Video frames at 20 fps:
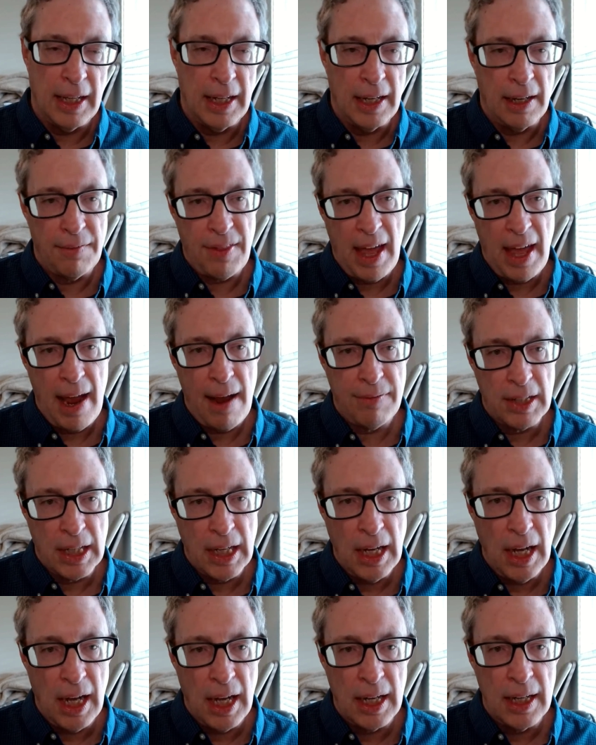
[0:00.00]
And if they have to
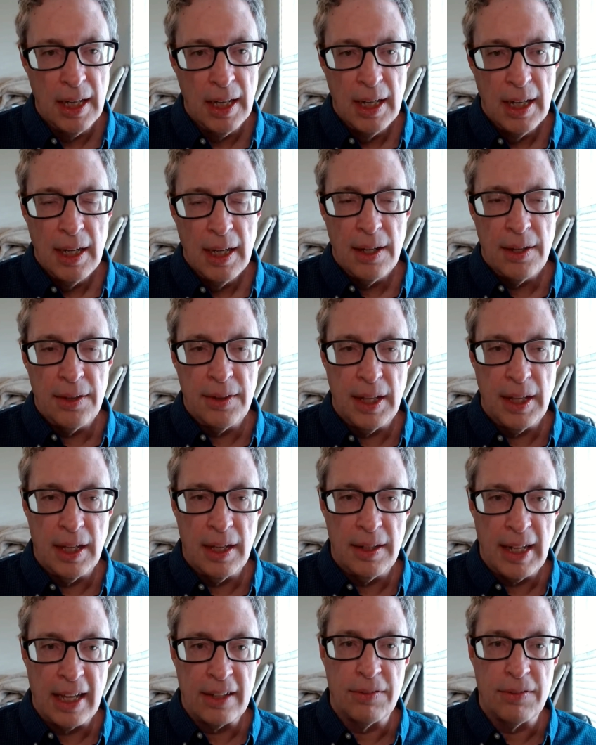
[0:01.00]
cut,
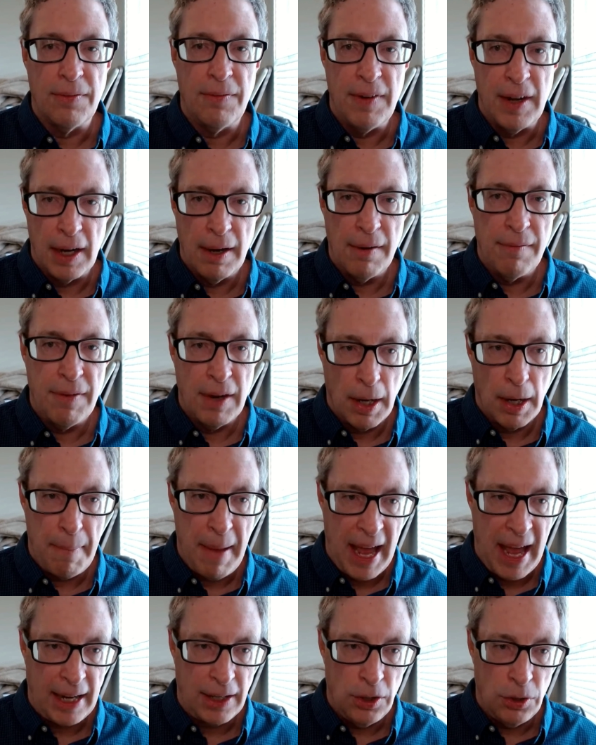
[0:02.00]
then that's very, very
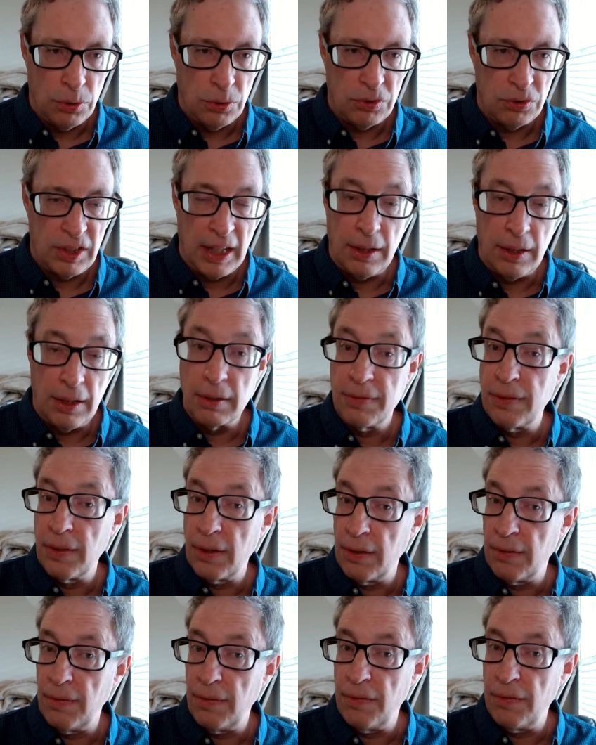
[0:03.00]
bad news, either for
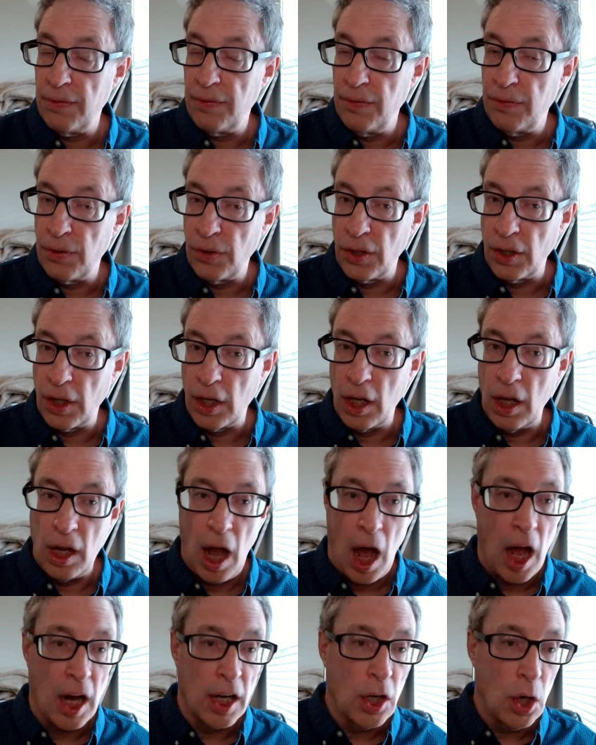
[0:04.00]
the
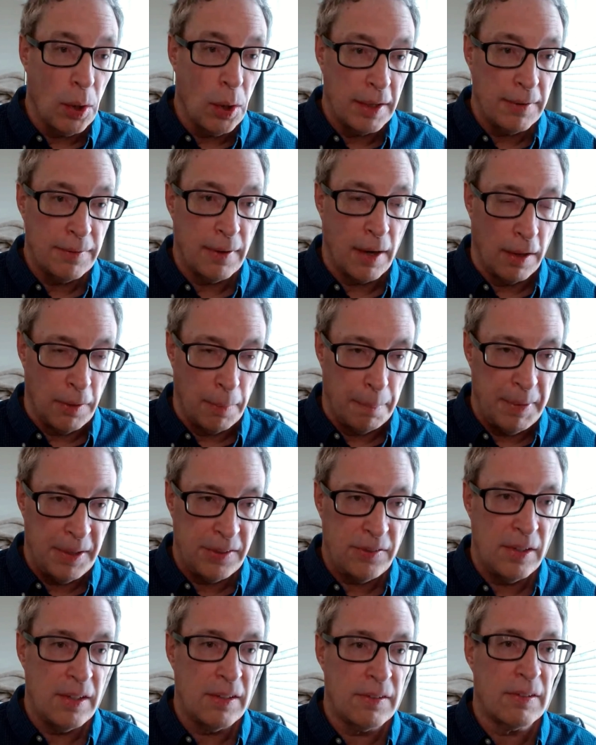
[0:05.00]
ongoing of the
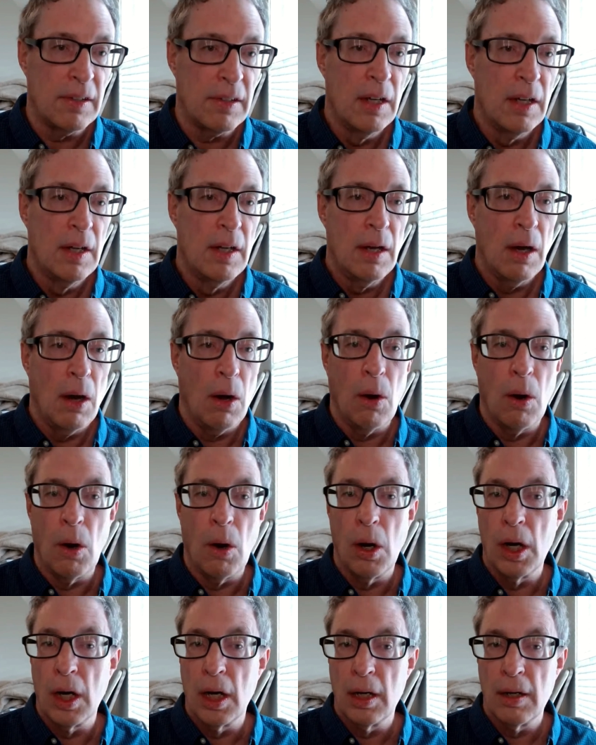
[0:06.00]
business
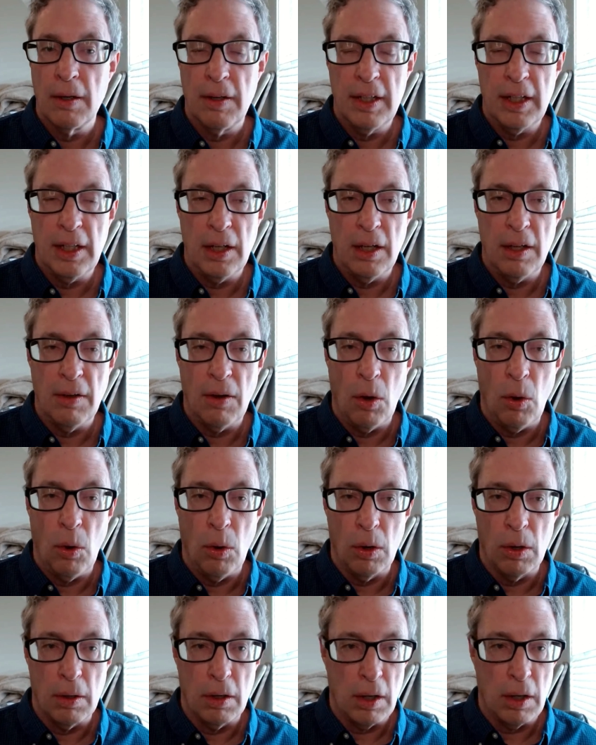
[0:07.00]
or
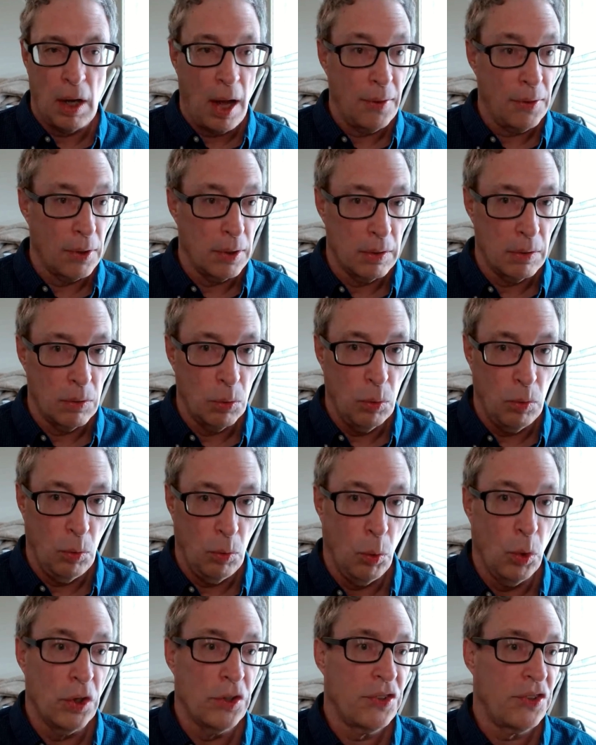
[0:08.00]
or other
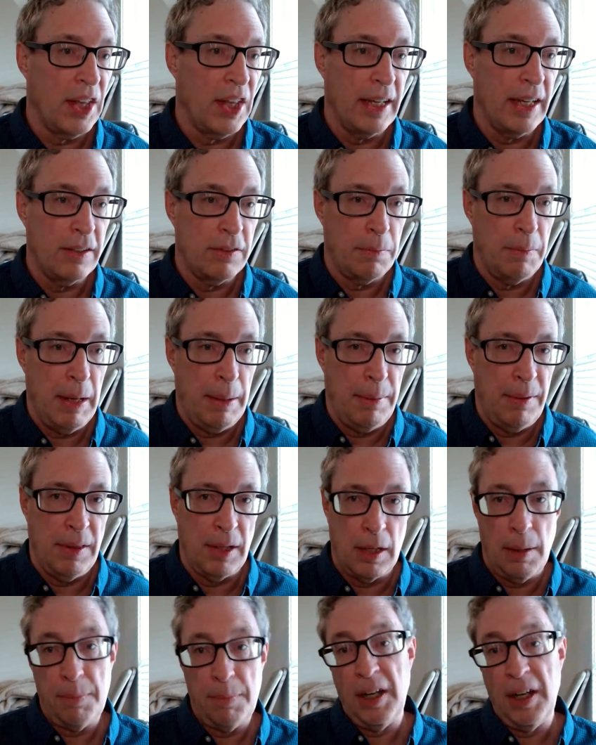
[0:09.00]
worse things. Maybe the
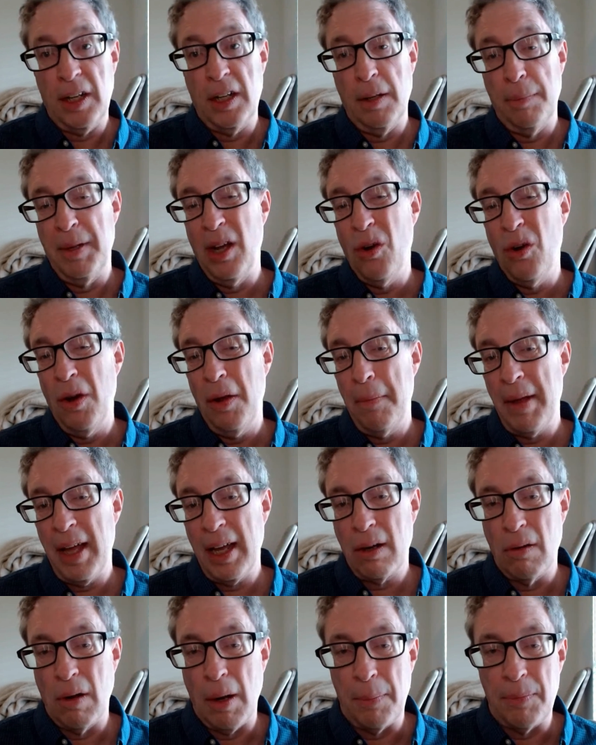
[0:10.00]
company could be going
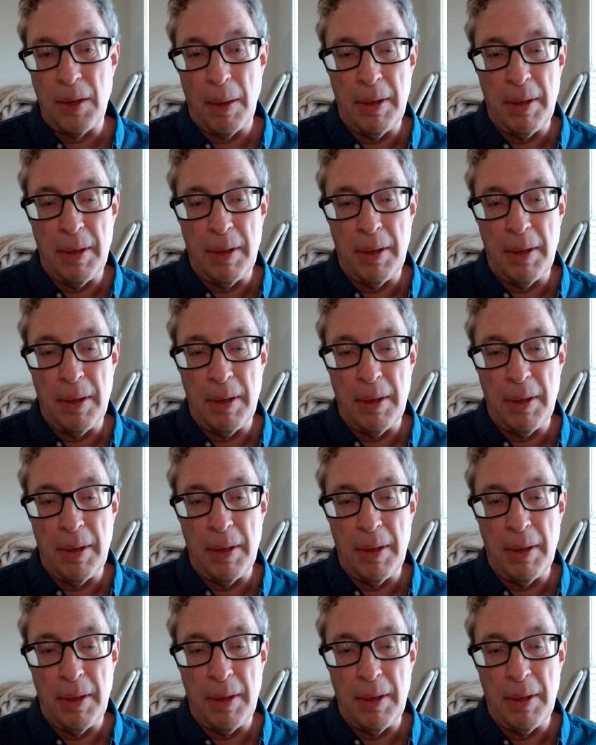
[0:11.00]
bankrupt.